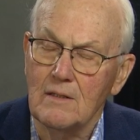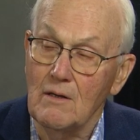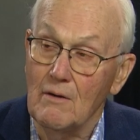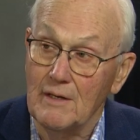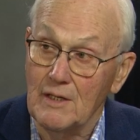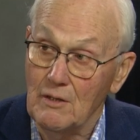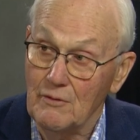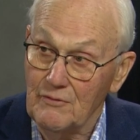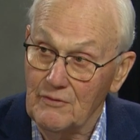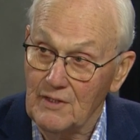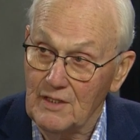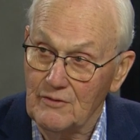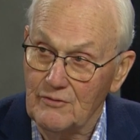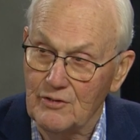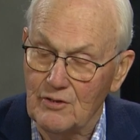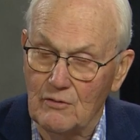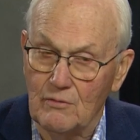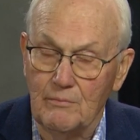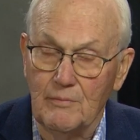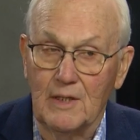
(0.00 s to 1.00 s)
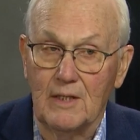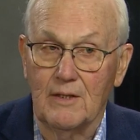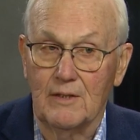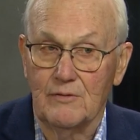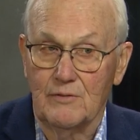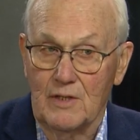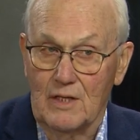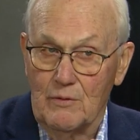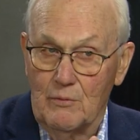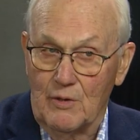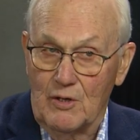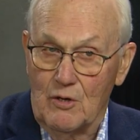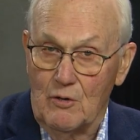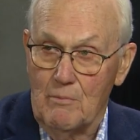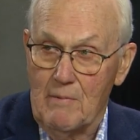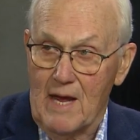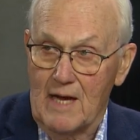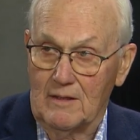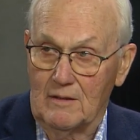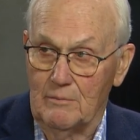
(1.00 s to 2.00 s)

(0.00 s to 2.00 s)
No, I don't think so, because then we go back